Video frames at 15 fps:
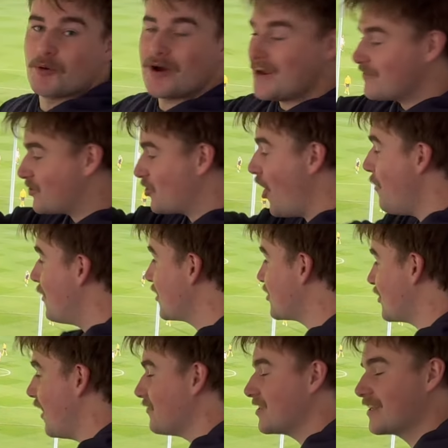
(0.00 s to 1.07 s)
we have so much
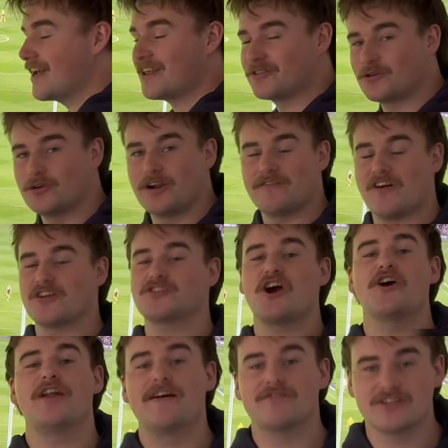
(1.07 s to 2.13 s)
stuff to get through, and if I
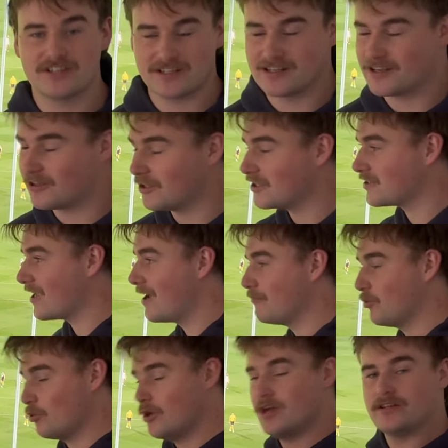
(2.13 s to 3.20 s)
showed every single
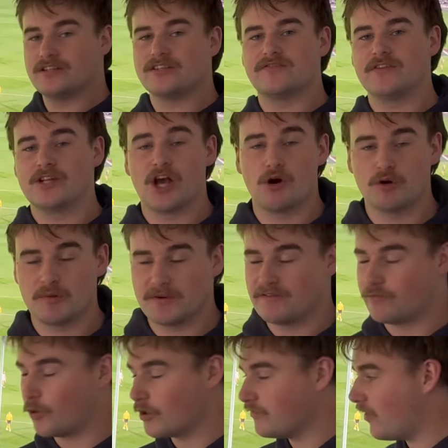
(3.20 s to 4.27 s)
example, this video would be
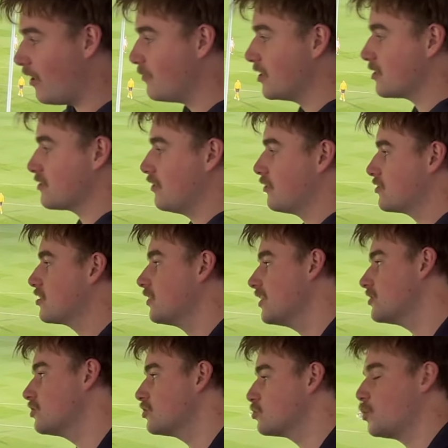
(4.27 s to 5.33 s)
45 minutes long. So
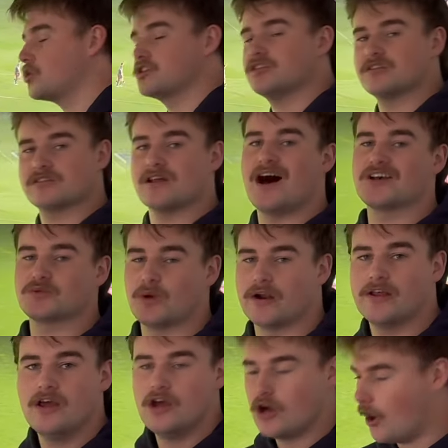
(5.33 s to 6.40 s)
let's just watch this last
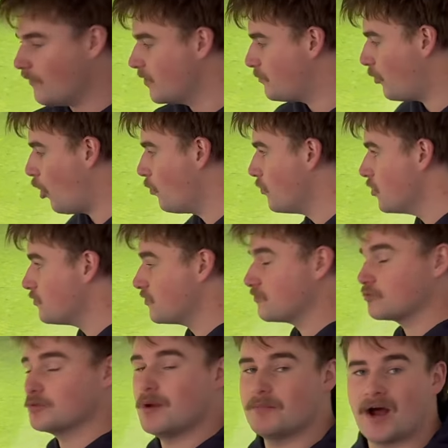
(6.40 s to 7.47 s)
one of the ball movement.
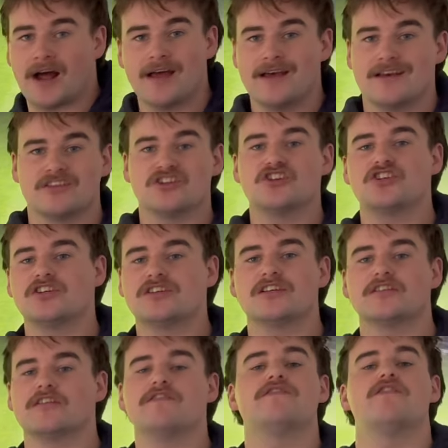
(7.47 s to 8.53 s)
Remember, this is
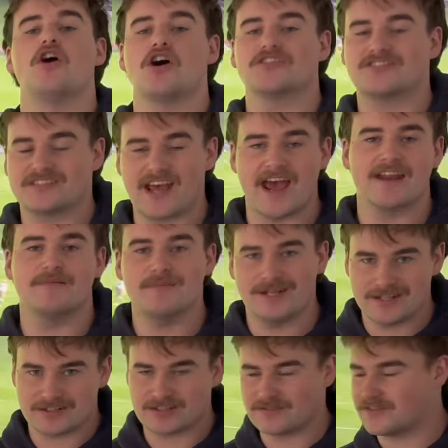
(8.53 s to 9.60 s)
in the first 10
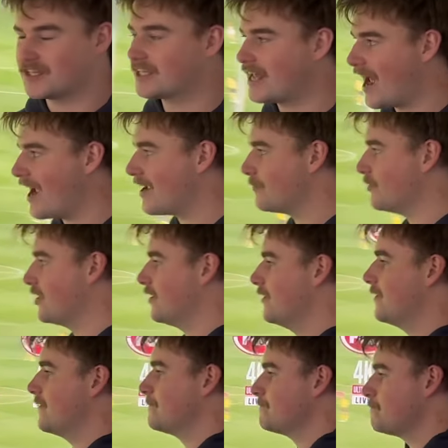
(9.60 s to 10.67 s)
minutes of the game.
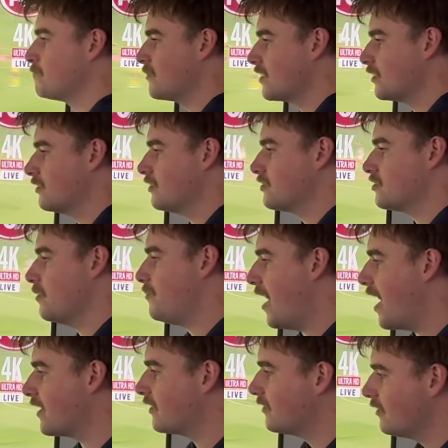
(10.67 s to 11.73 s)
So
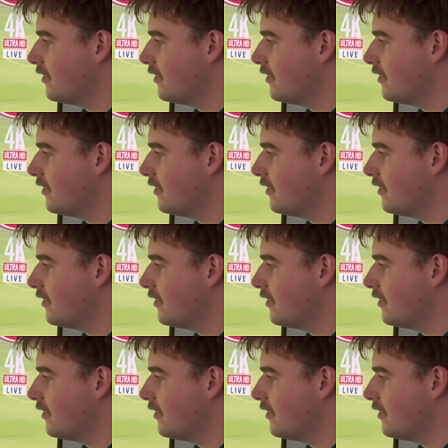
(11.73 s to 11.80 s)
bang,